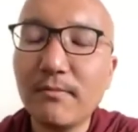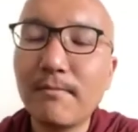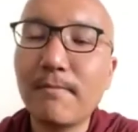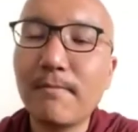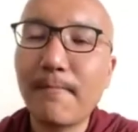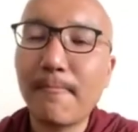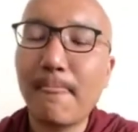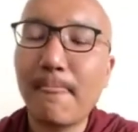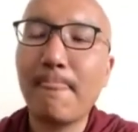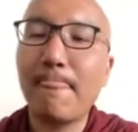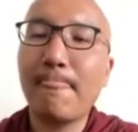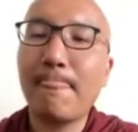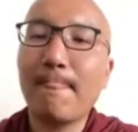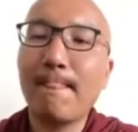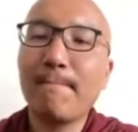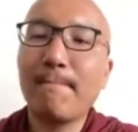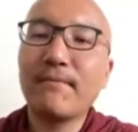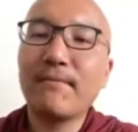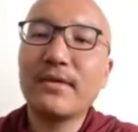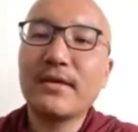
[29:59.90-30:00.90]
Hmm.
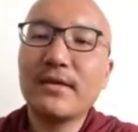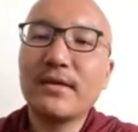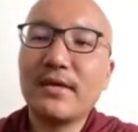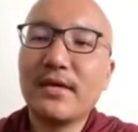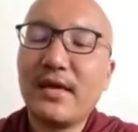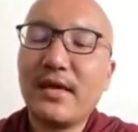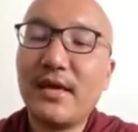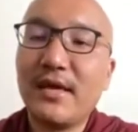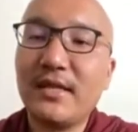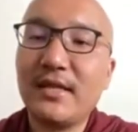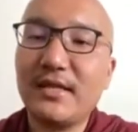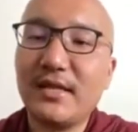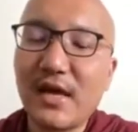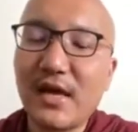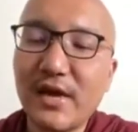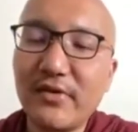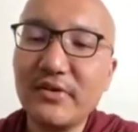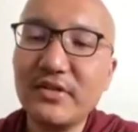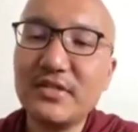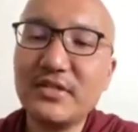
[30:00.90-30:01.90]
And the
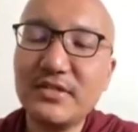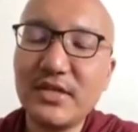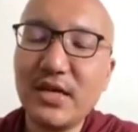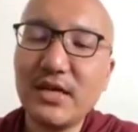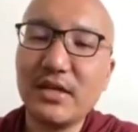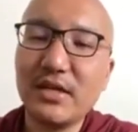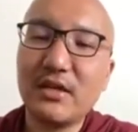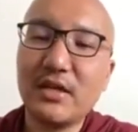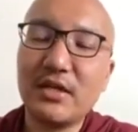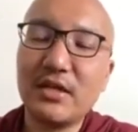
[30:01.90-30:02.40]
current state that in the